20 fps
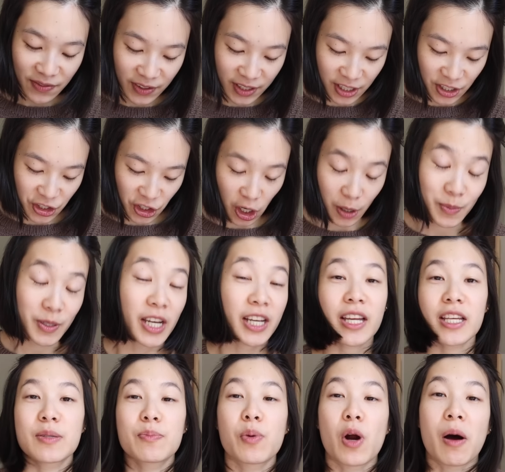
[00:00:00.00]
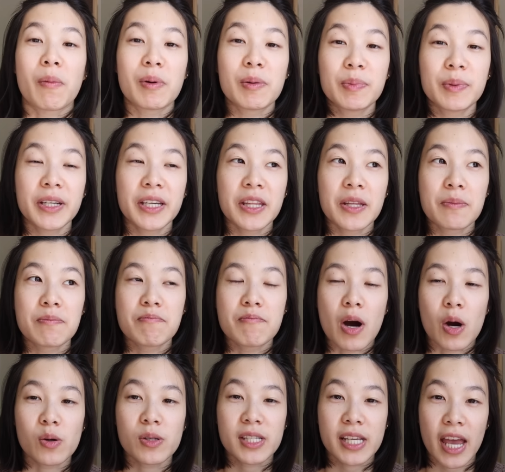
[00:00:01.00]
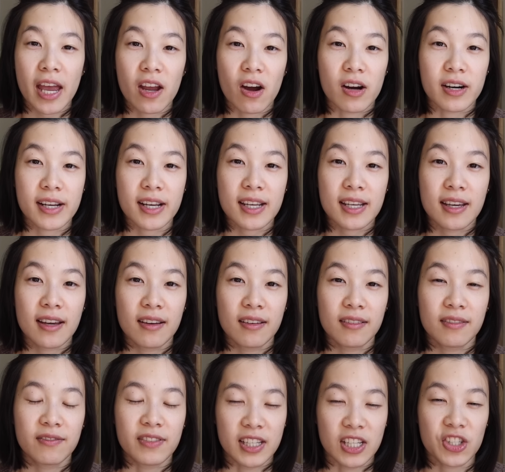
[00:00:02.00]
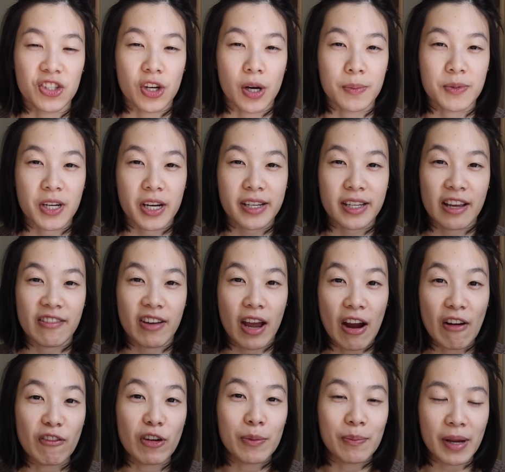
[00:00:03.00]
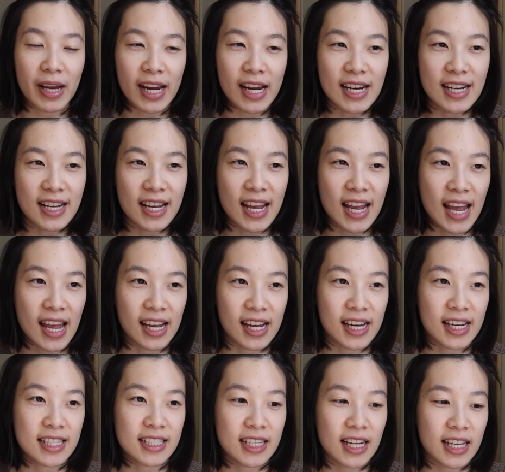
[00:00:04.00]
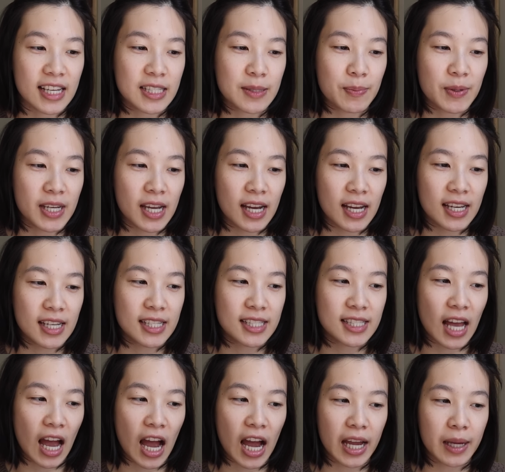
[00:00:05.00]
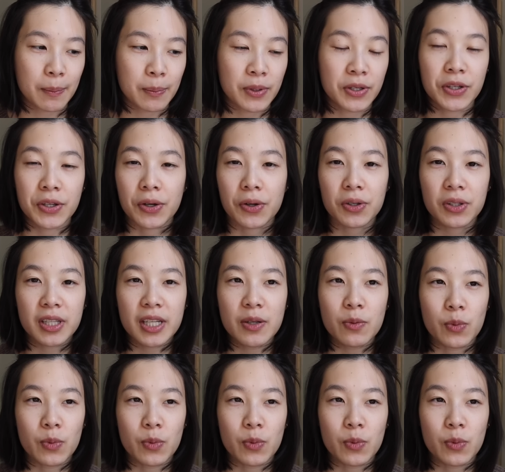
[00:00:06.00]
finished object is probably the most chaotic finished object I've ever made, and it's because I purely